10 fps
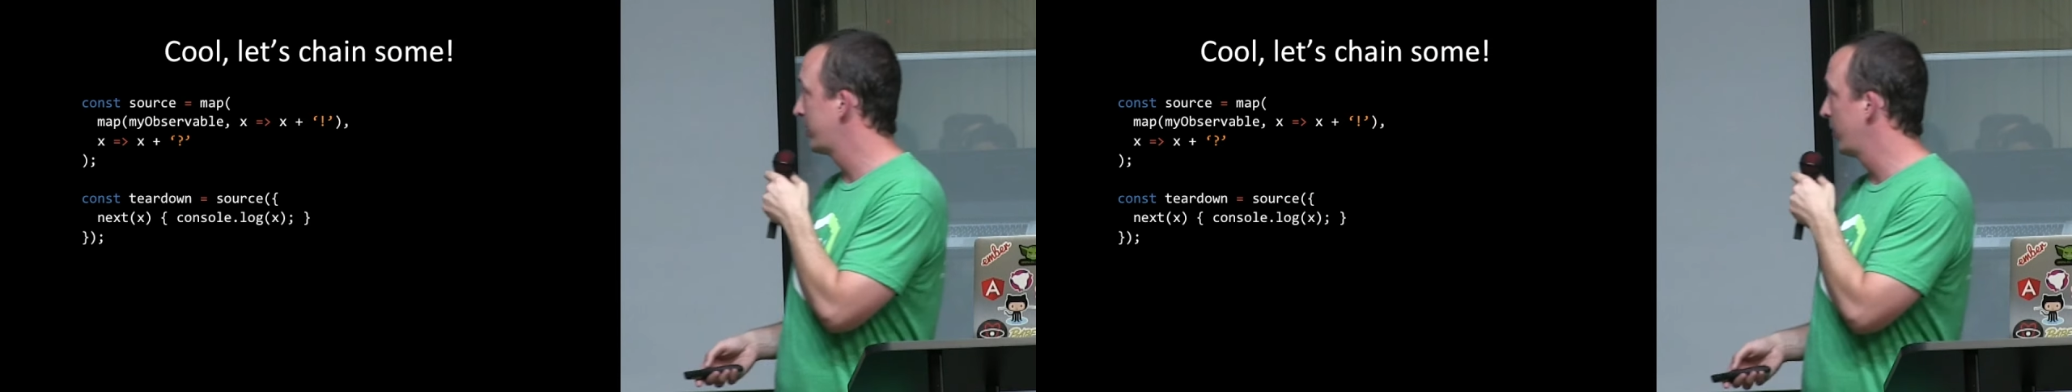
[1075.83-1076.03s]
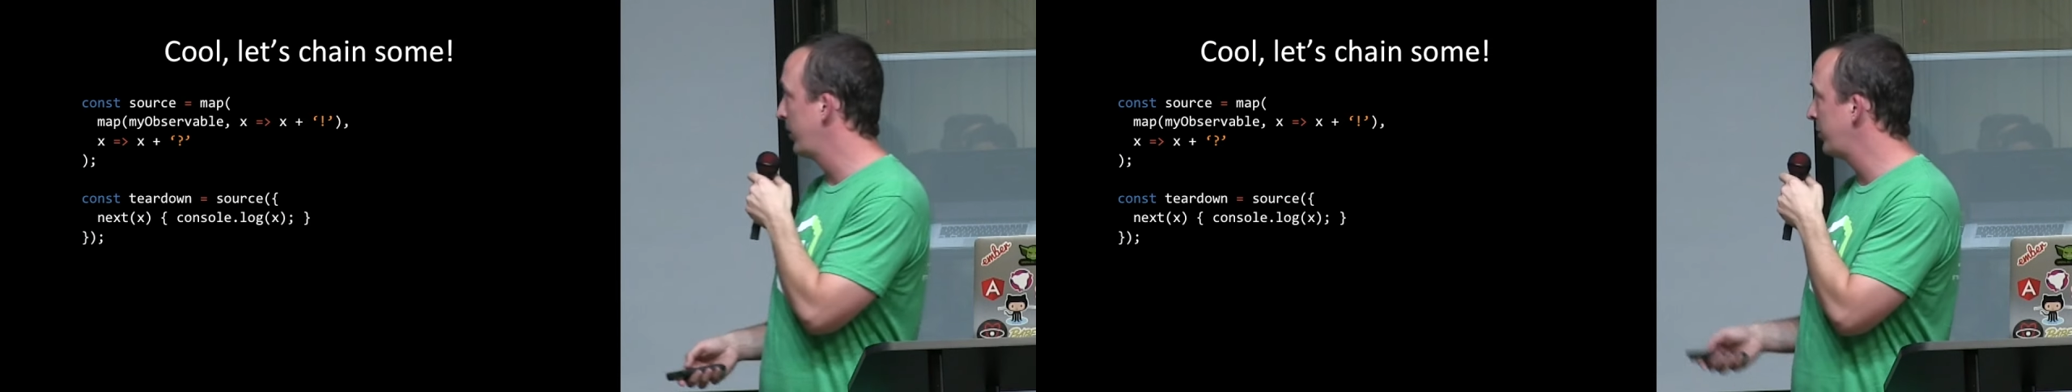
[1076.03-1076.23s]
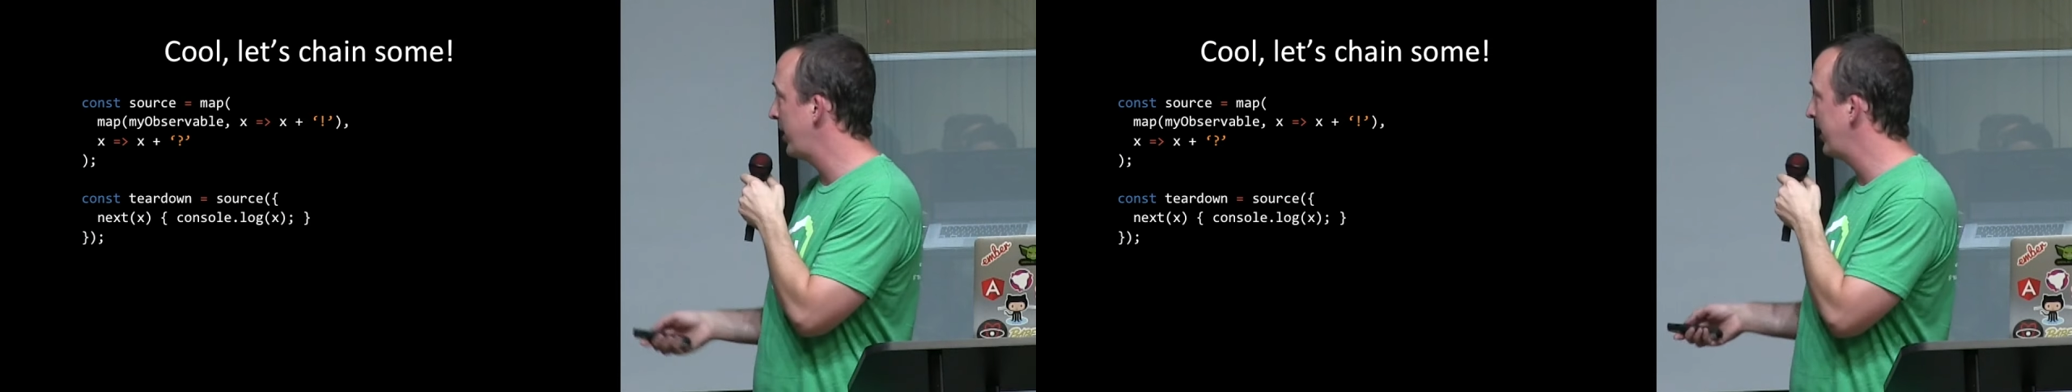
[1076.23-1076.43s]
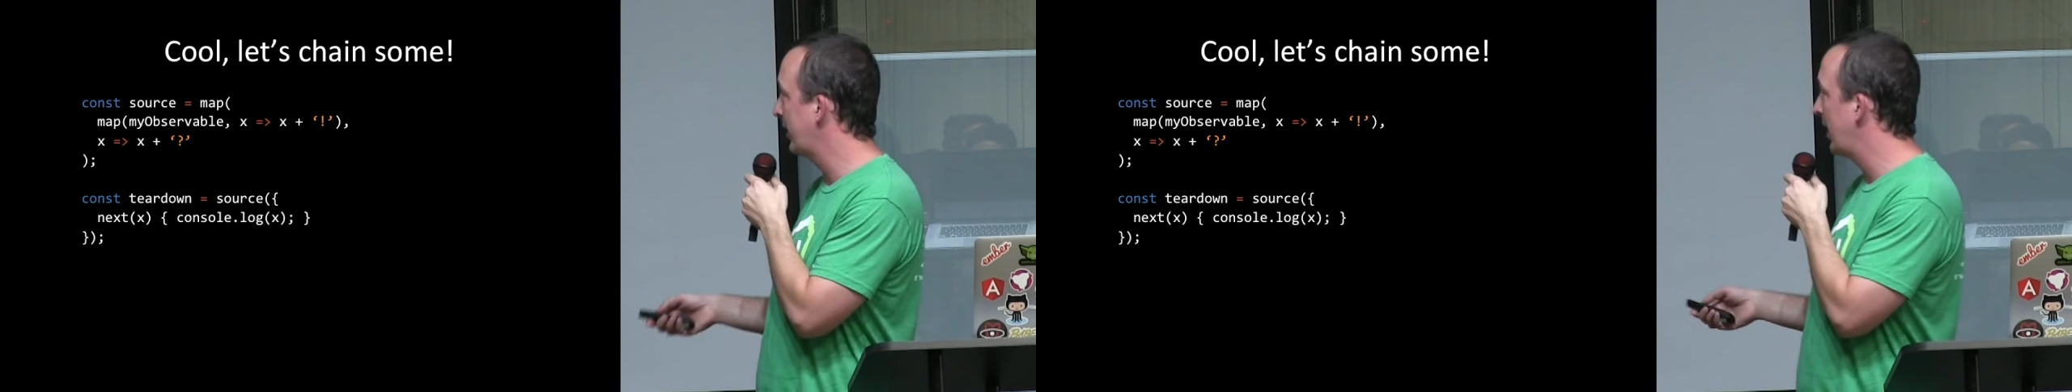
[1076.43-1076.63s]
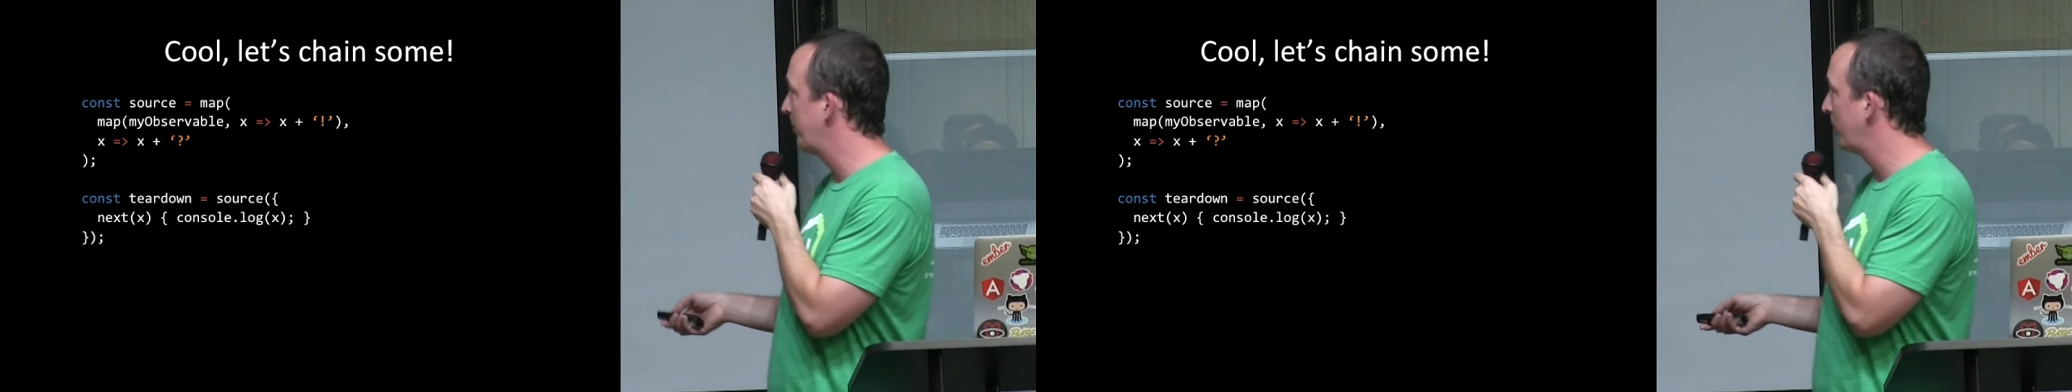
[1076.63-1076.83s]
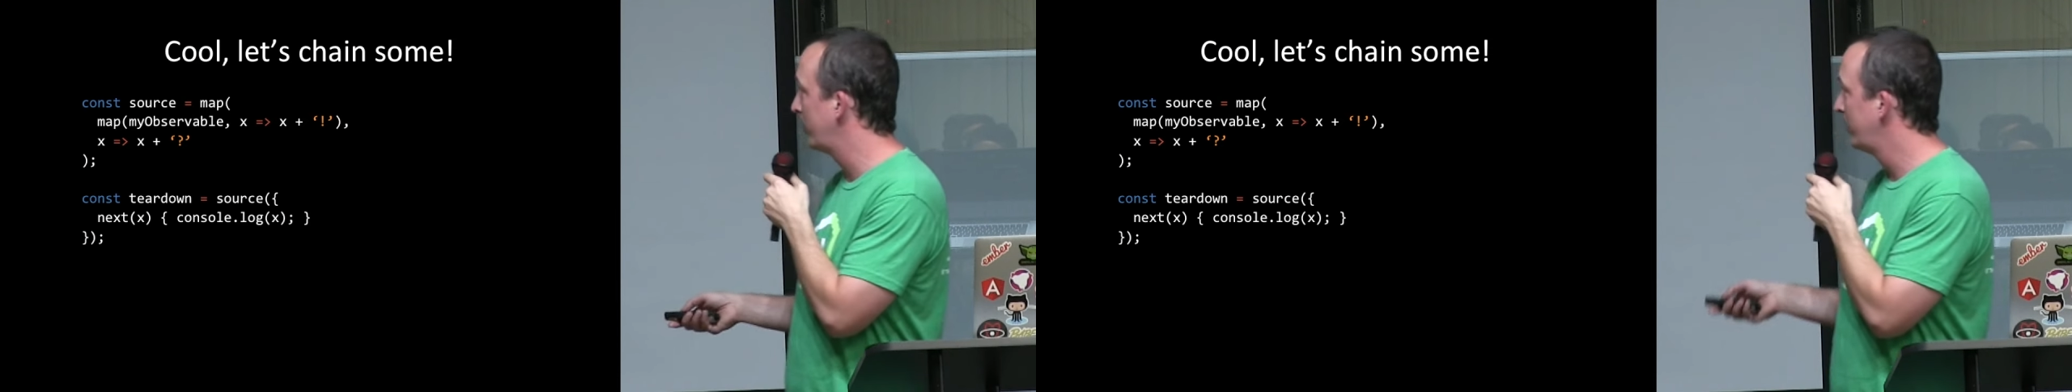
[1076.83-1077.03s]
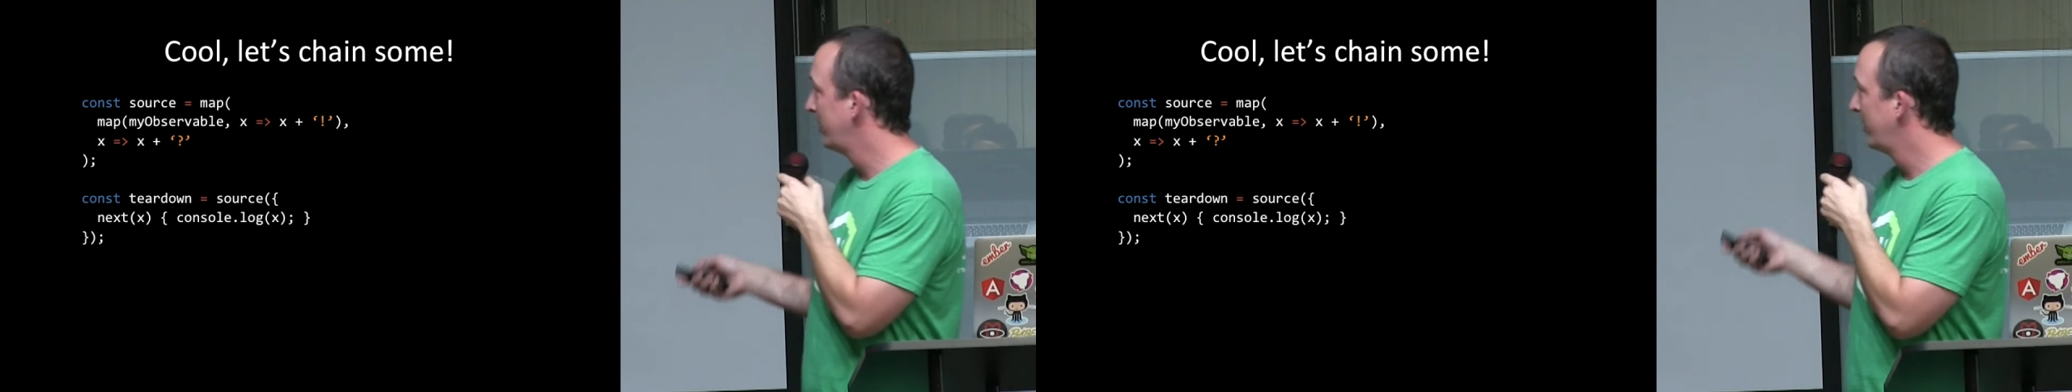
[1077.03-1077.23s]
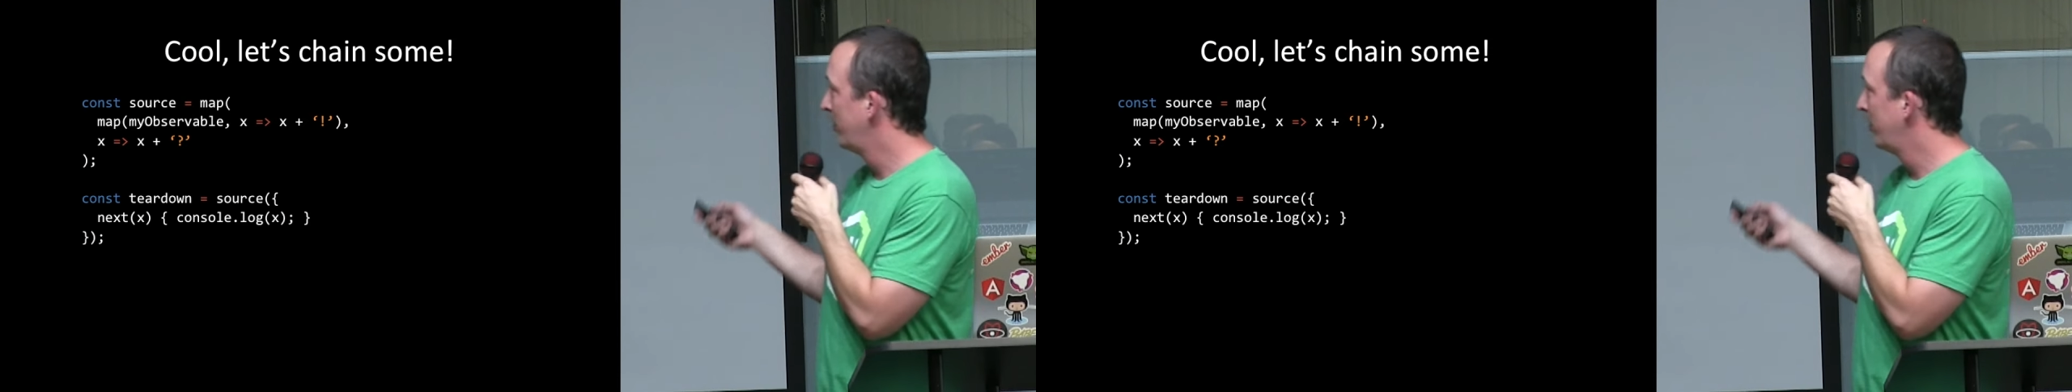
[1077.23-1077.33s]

So we chain a couple.